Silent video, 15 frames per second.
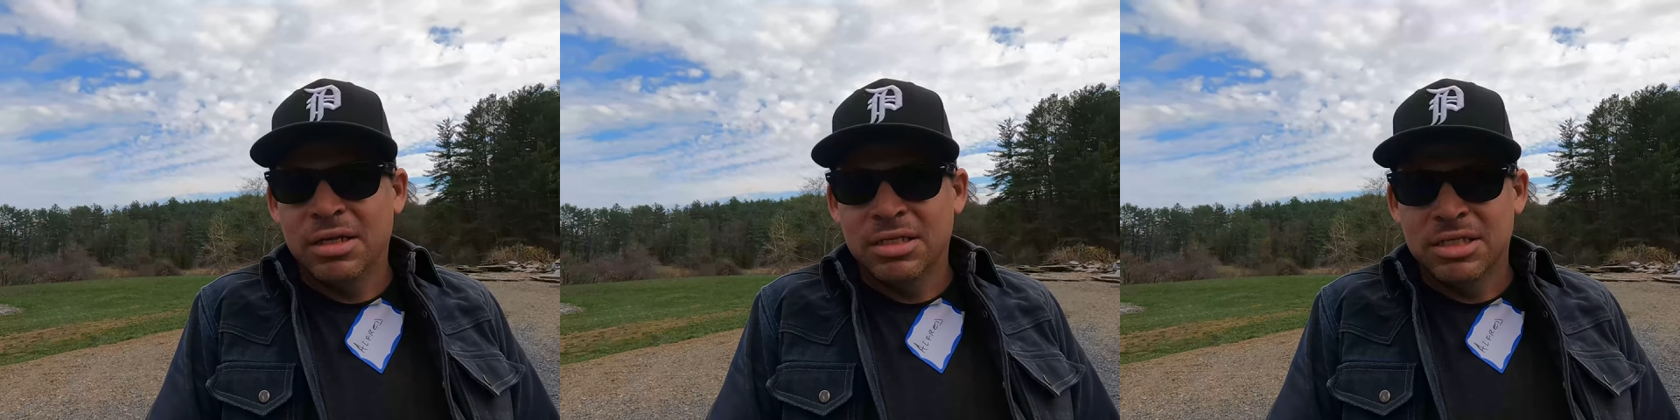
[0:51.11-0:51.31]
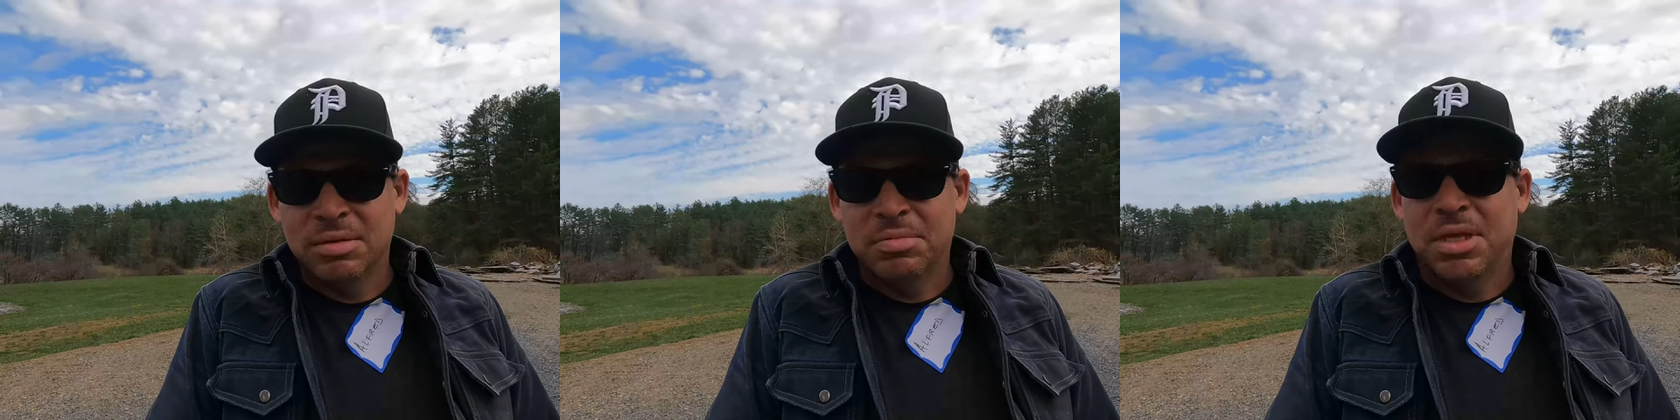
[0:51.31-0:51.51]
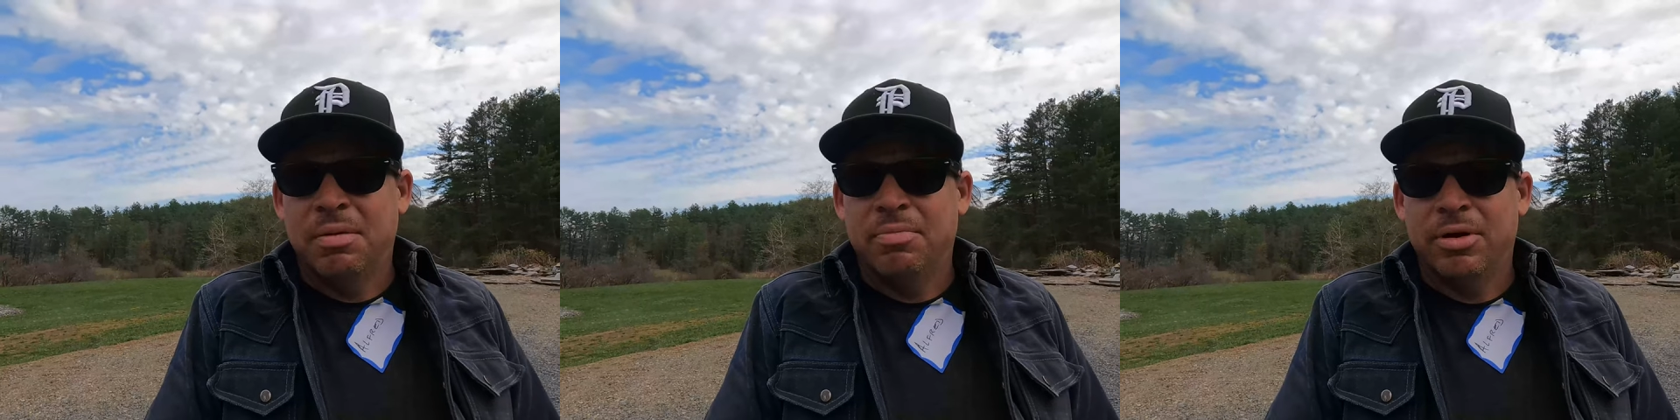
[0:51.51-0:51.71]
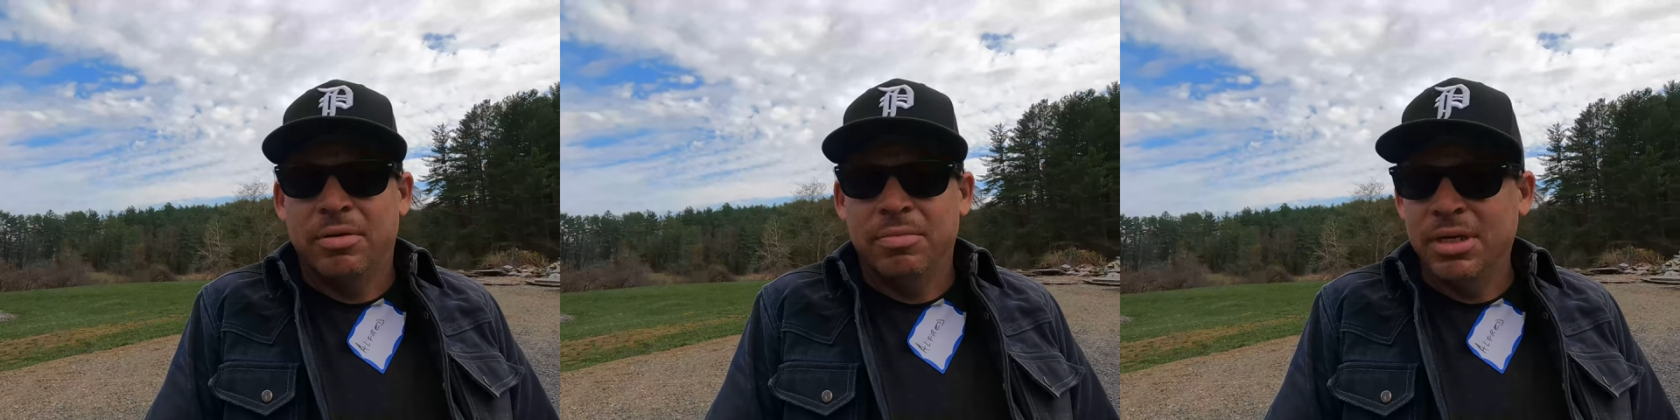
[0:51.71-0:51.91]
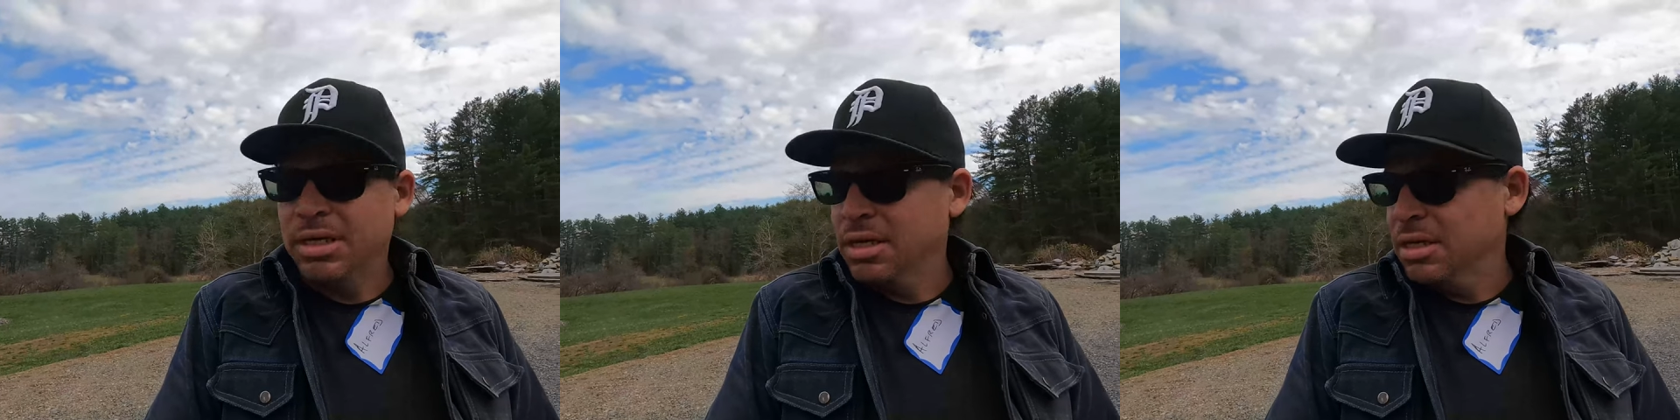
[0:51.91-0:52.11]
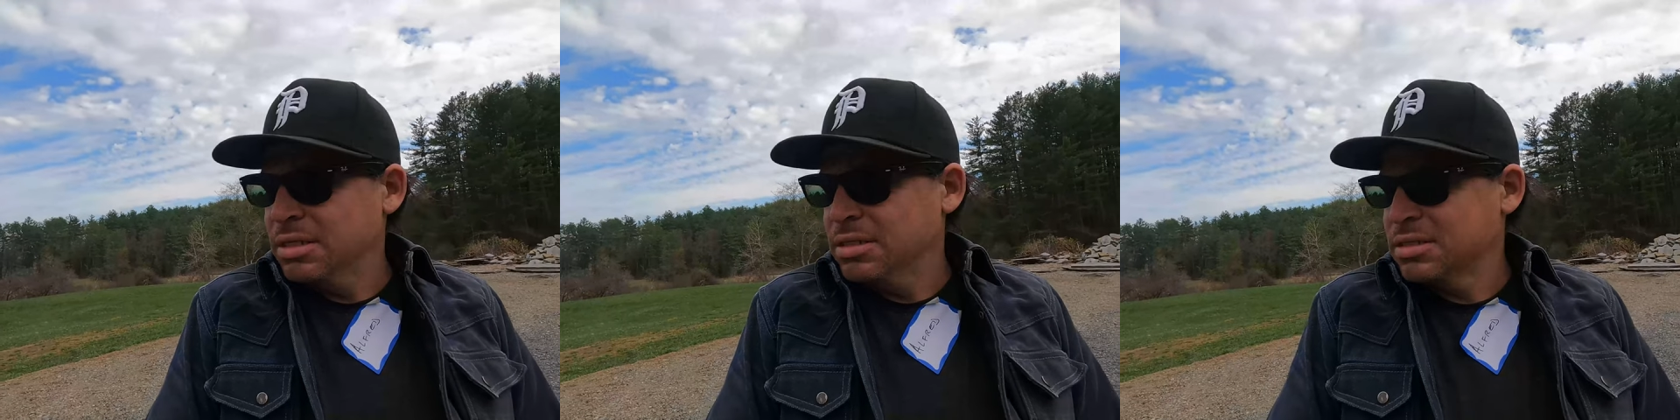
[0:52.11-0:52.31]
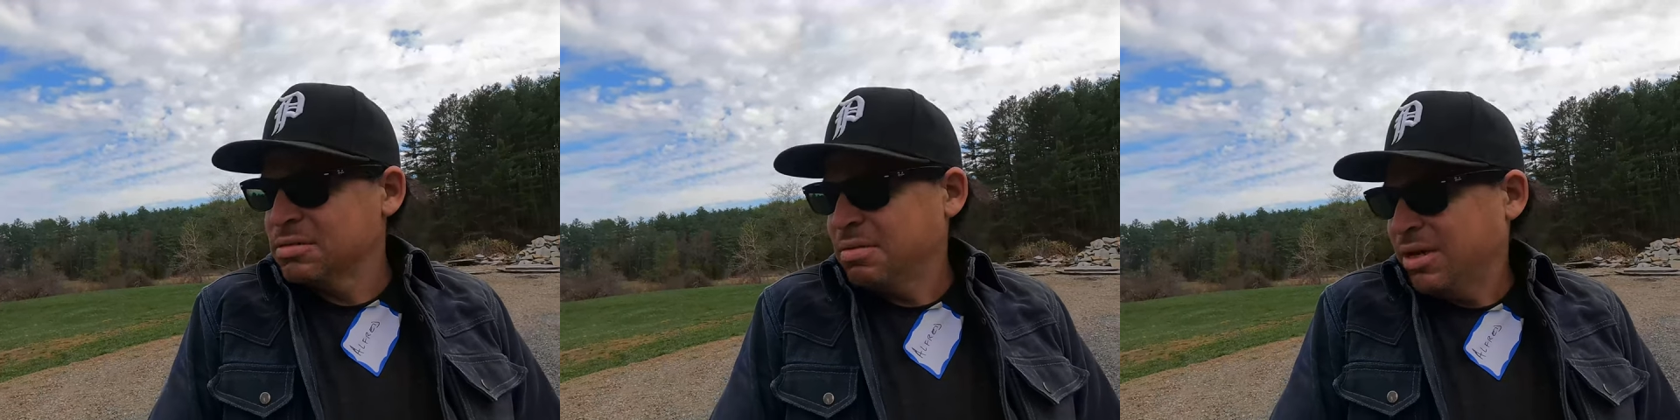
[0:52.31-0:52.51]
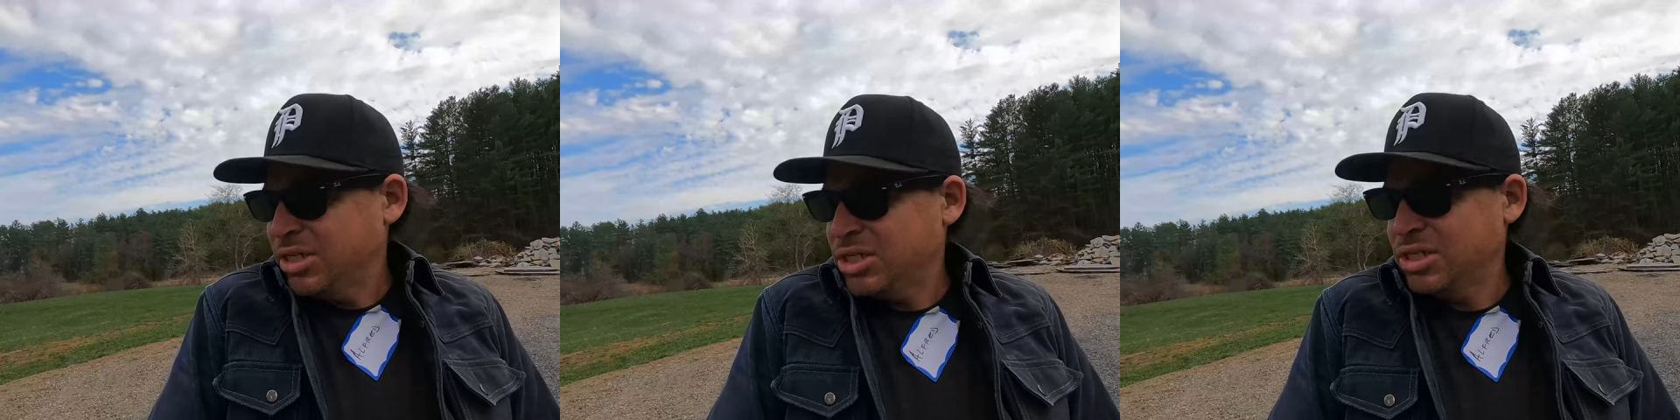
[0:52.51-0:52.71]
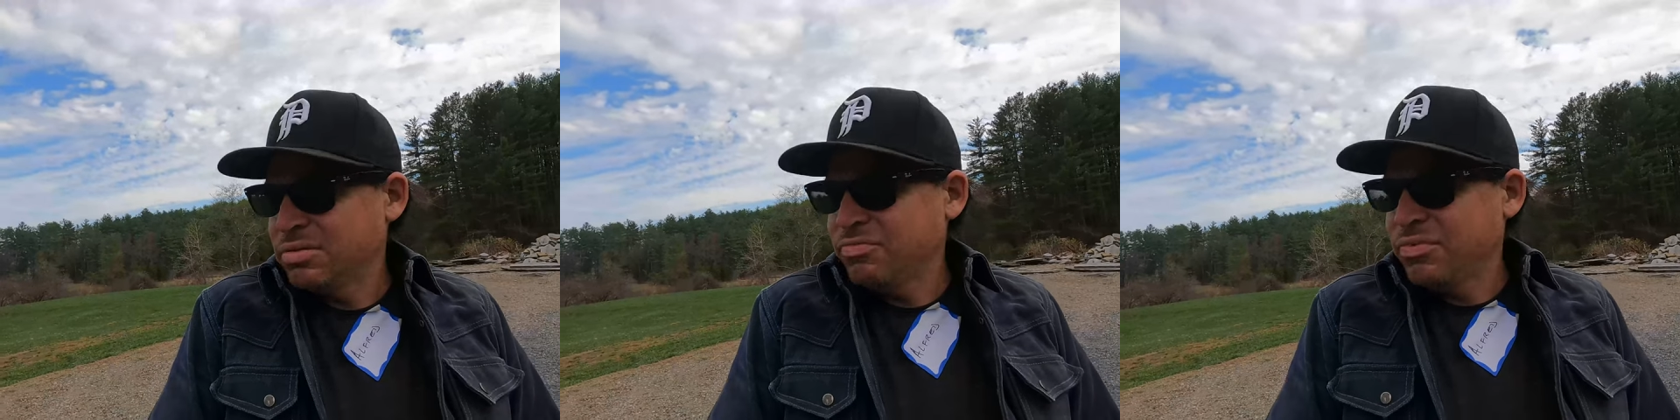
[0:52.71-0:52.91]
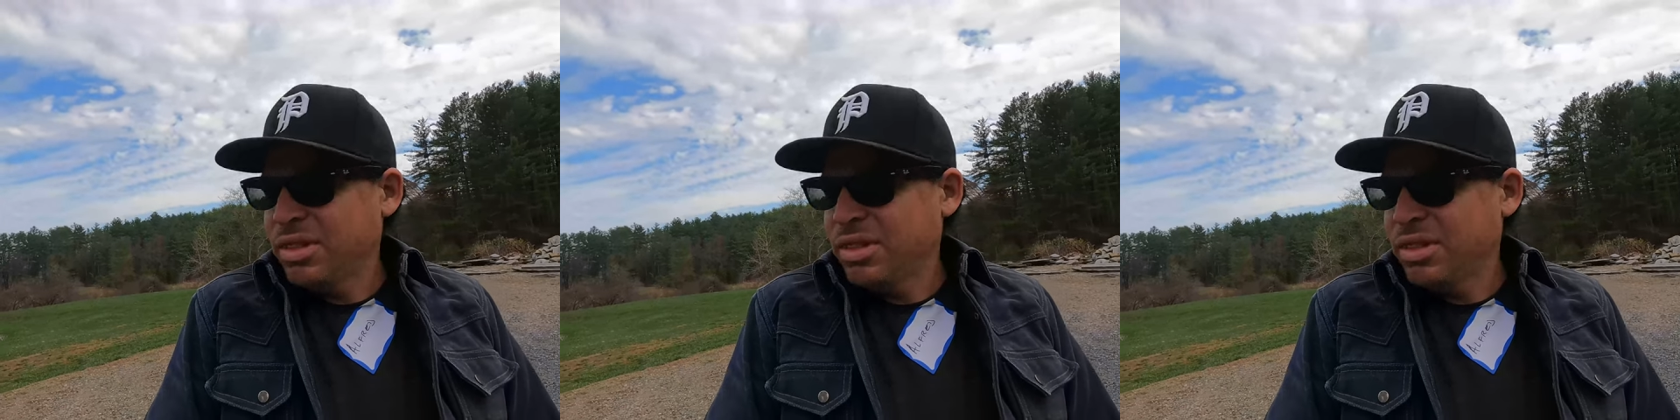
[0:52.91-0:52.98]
in September because I just